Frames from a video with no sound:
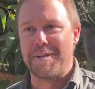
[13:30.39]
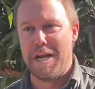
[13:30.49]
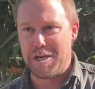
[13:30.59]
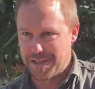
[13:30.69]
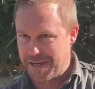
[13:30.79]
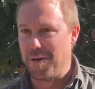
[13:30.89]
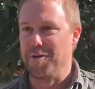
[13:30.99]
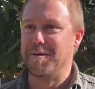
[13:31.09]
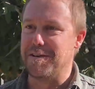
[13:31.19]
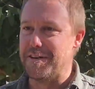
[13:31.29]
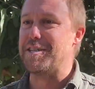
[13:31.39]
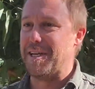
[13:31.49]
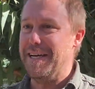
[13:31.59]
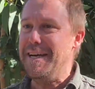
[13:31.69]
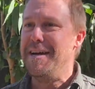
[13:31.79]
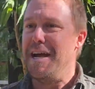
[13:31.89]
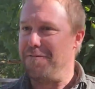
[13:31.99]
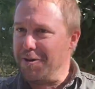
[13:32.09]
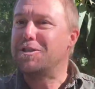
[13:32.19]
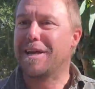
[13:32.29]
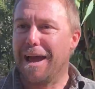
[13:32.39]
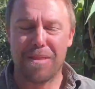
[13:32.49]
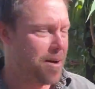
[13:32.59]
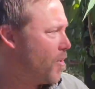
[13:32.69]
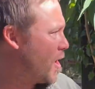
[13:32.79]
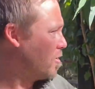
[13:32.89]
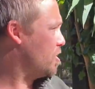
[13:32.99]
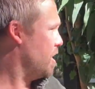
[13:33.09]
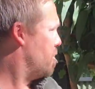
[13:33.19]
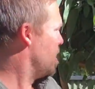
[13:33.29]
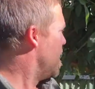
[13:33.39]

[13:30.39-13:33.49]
and you can tell them individually if you scan that microchip.